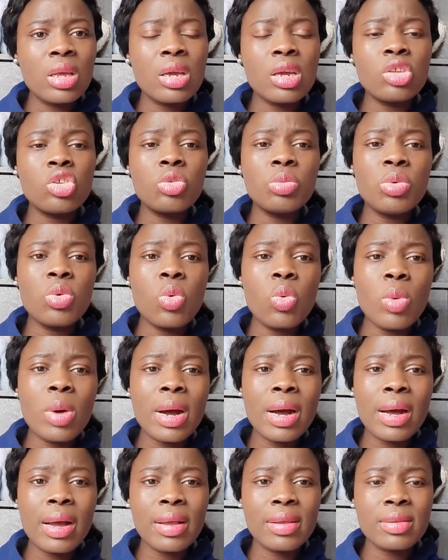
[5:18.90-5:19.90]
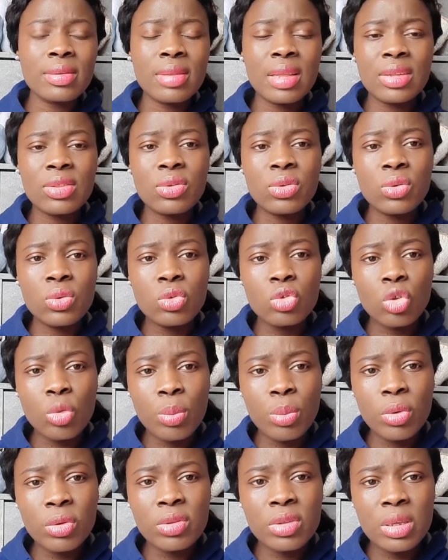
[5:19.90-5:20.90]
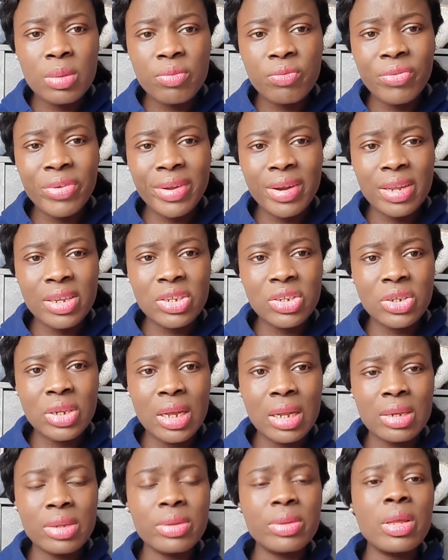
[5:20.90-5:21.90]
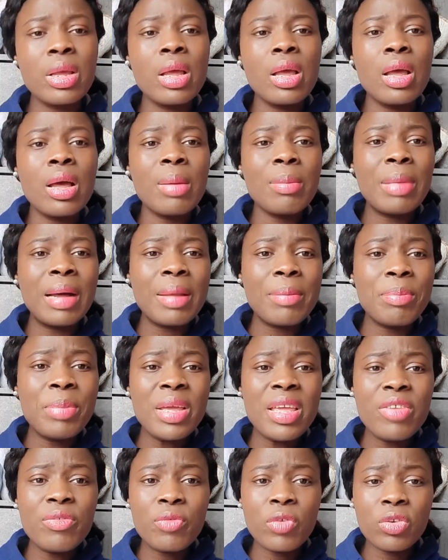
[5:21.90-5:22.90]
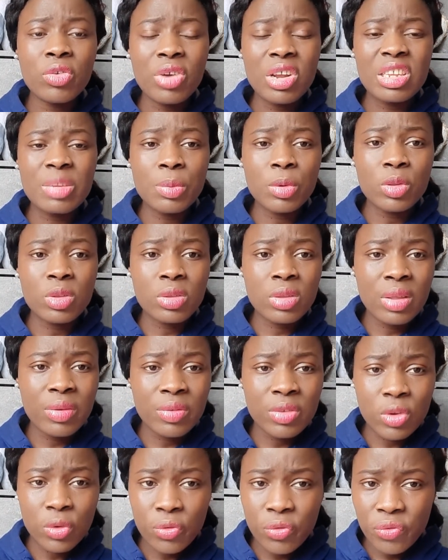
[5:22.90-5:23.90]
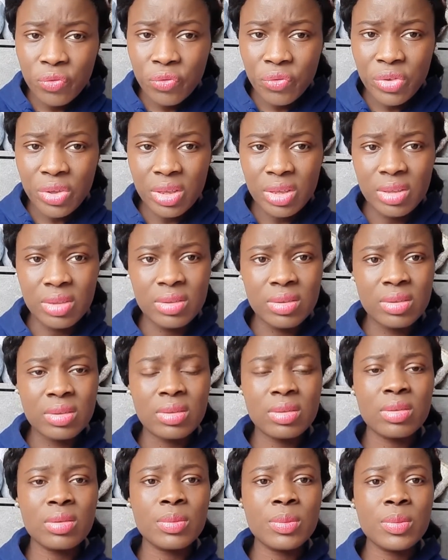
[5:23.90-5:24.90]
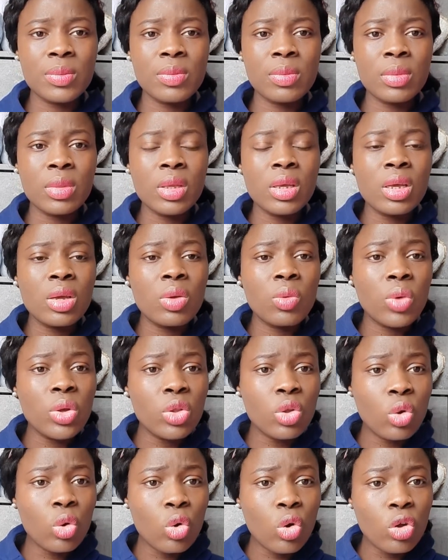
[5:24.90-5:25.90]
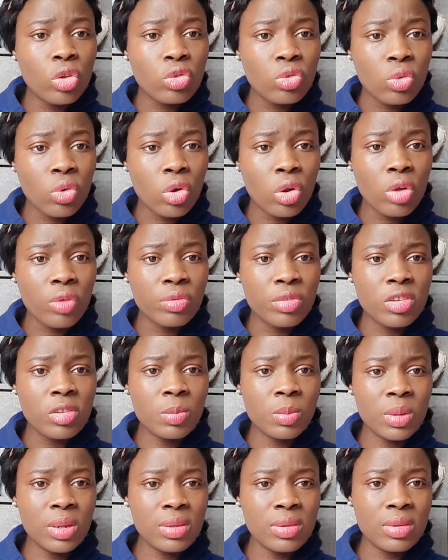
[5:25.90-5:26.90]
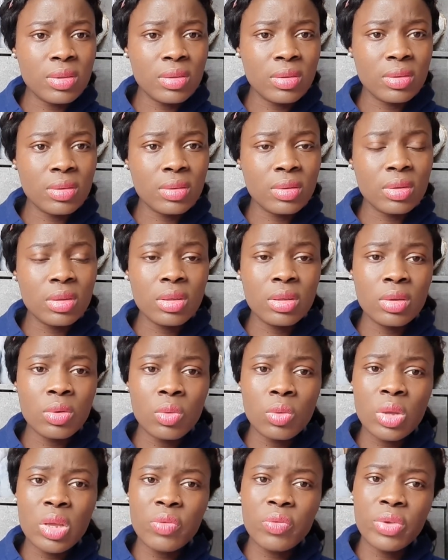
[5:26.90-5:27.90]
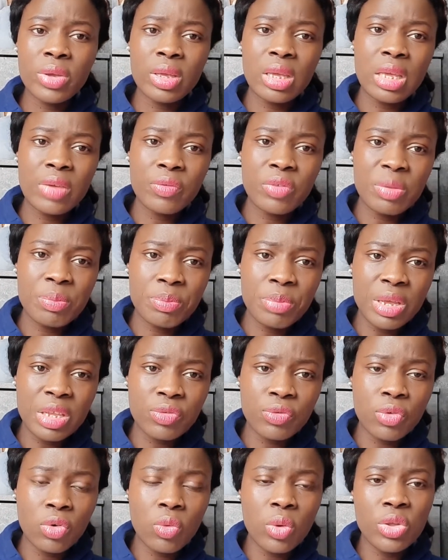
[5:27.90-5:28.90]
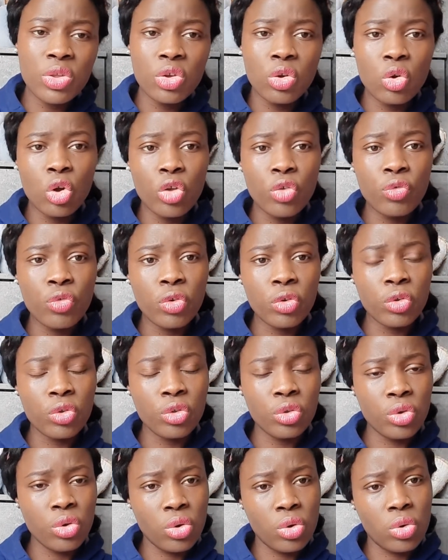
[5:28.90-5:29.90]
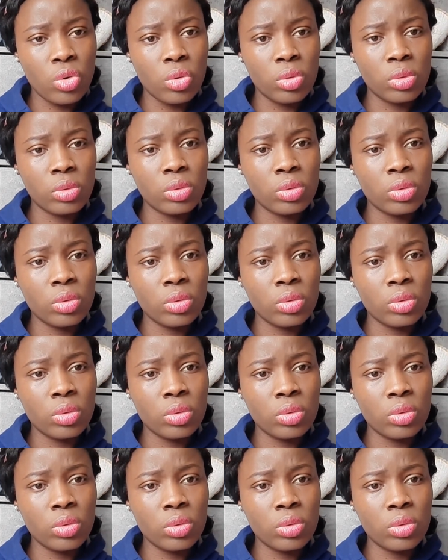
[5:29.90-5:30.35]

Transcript: It will be wise that you support him financially by paying for transportation fees when you're going to all of these places. If he pays for when you're going for your